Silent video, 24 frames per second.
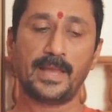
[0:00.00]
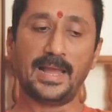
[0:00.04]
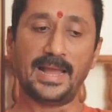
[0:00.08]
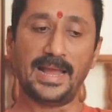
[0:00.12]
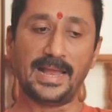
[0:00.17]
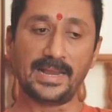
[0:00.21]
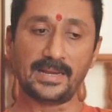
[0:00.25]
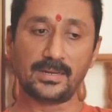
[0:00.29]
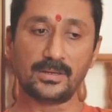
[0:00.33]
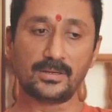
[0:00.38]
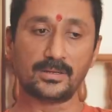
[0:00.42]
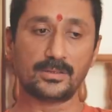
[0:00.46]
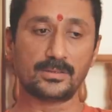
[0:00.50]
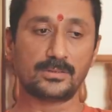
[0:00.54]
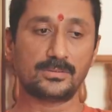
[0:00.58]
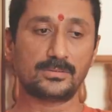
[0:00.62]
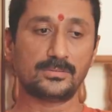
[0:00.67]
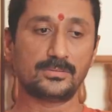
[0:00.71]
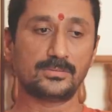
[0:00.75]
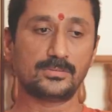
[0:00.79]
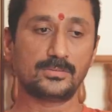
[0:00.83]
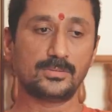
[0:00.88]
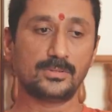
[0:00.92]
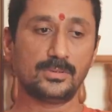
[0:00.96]
and
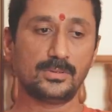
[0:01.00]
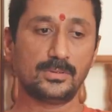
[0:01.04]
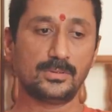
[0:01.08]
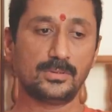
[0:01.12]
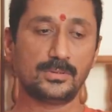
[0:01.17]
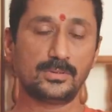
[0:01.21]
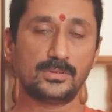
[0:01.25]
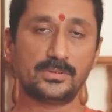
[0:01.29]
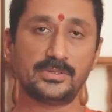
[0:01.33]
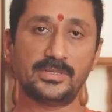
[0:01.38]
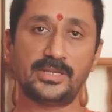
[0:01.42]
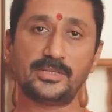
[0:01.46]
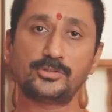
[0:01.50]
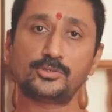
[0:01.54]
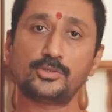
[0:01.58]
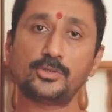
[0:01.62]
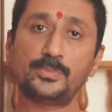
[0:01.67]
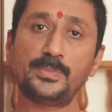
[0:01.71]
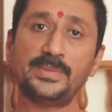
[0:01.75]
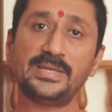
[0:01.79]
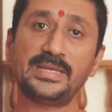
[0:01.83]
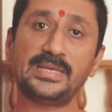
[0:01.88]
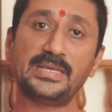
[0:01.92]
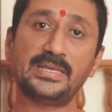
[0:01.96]
they
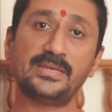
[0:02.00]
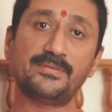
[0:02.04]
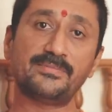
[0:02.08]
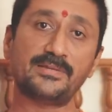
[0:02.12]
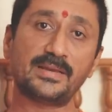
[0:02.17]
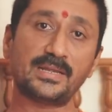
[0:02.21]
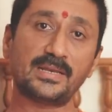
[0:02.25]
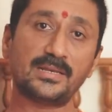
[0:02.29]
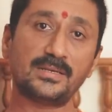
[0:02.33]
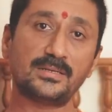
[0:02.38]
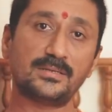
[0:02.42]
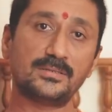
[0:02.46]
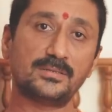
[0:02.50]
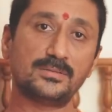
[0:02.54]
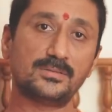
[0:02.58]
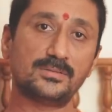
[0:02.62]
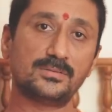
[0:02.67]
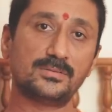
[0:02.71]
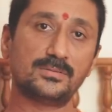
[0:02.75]
should be given